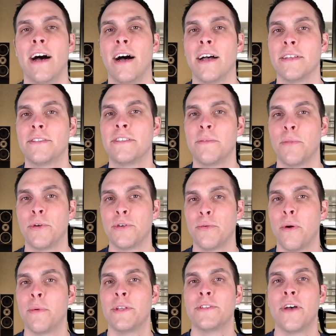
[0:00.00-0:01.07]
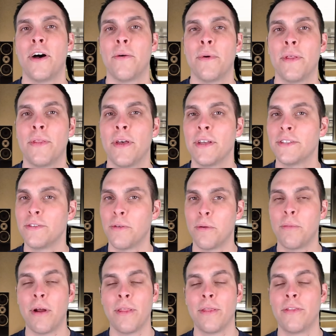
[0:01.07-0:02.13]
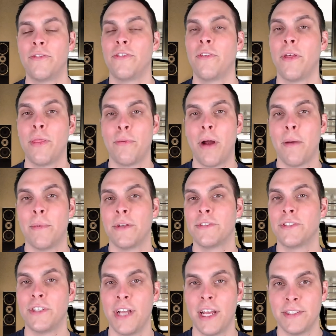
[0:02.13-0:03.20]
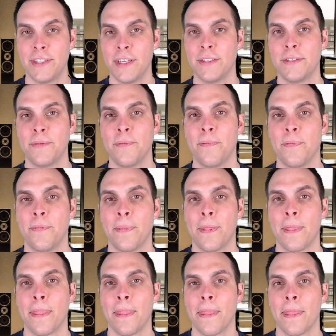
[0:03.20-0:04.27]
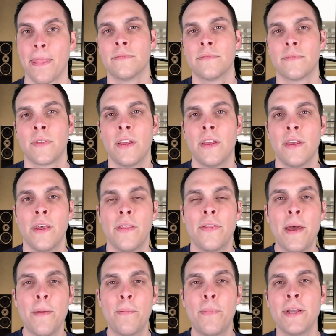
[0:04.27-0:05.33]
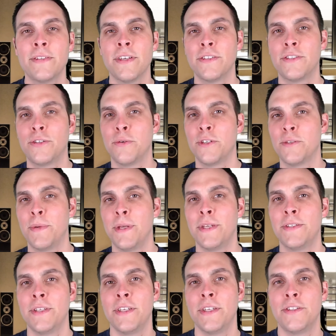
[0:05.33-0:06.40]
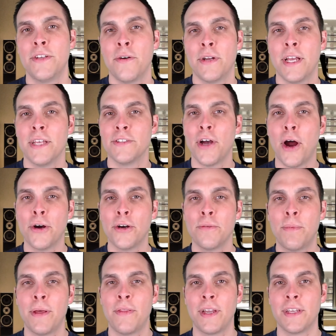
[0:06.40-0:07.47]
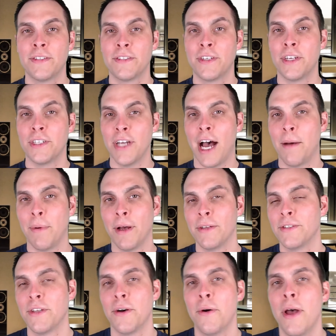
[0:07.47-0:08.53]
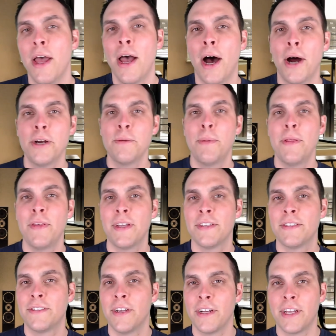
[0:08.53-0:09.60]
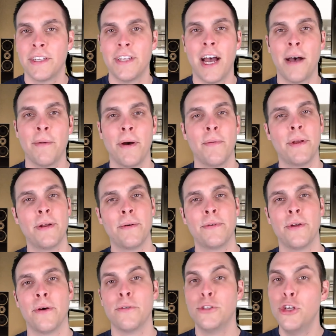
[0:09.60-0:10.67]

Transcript: uh, similar to what we saw with Sahelanthropus tchadensis. That brings us to a species known as Ardipithecus kadabba. So Ardipithecus kadabba, we don't know